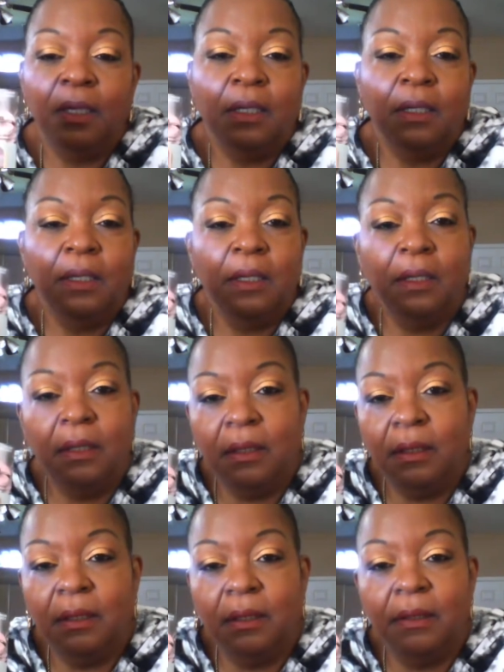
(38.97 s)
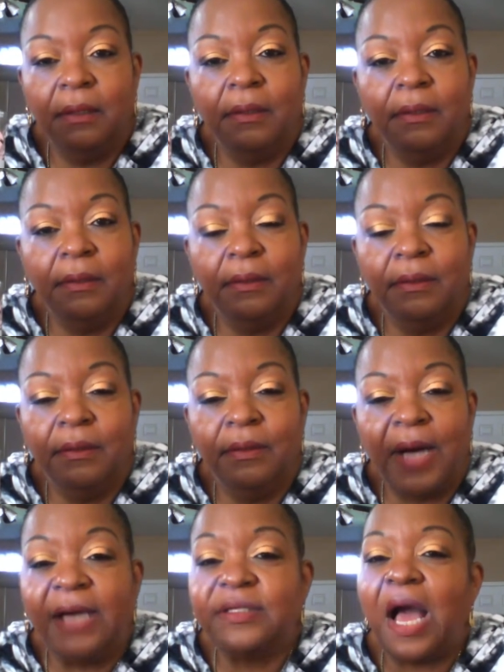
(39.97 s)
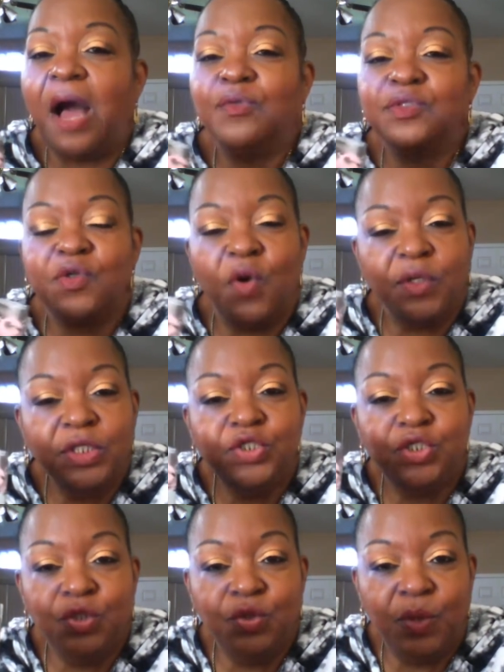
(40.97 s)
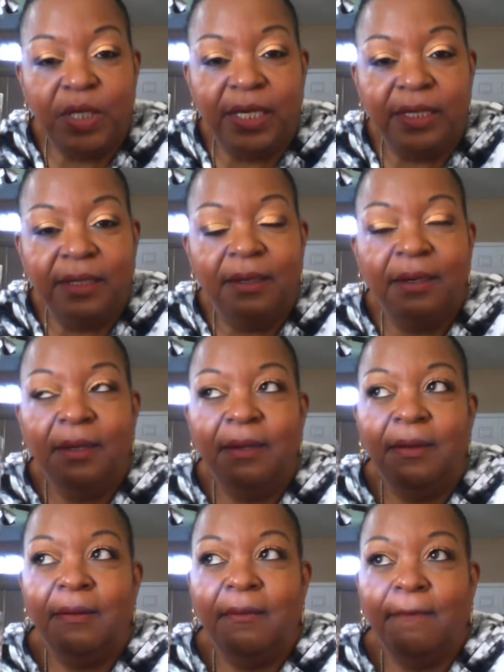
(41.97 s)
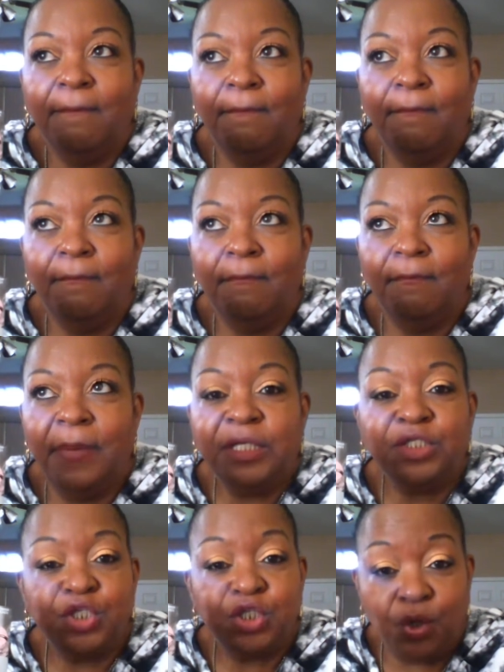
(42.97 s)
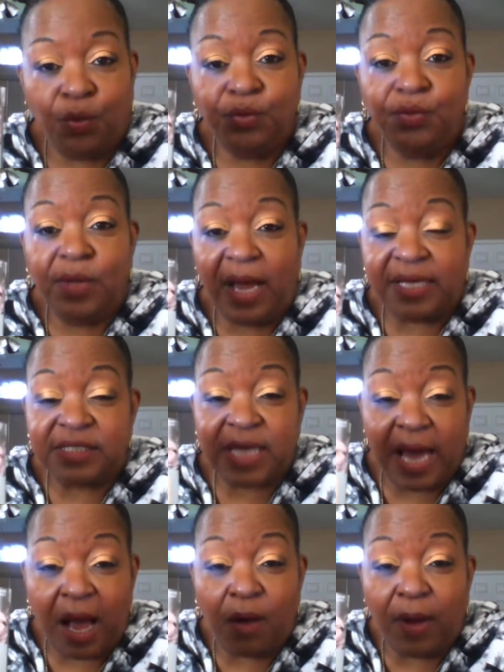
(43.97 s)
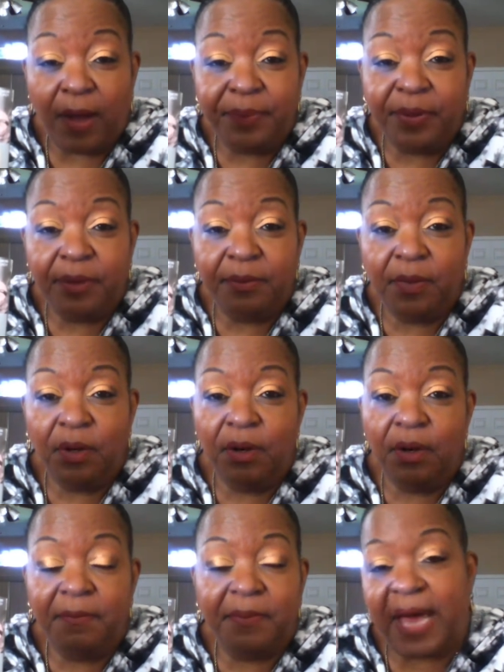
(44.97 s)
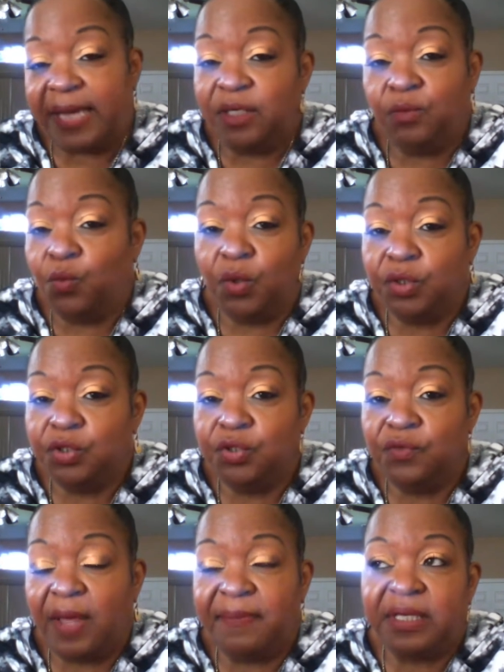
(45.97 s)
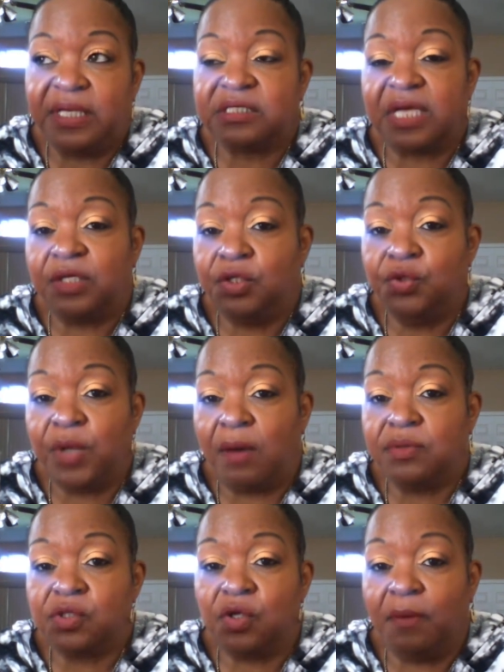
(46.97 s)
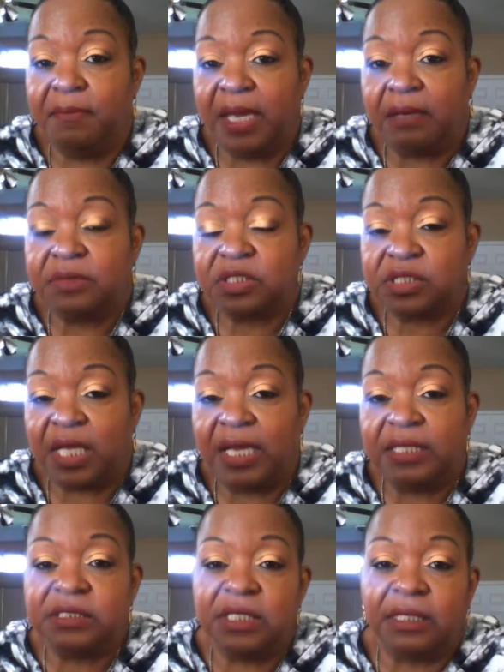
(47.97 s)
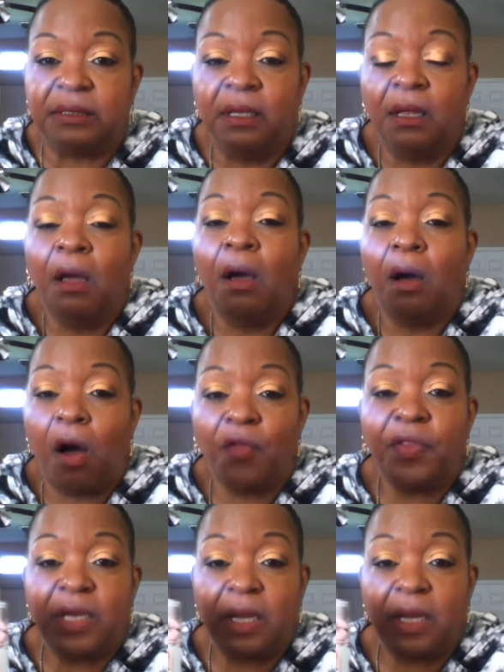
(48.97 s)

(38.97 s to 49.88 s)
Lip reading: Oh, I was going to do it and show you guys how I put them on, but I didn't want to do that because I knew that I was going to make mistakes and all that.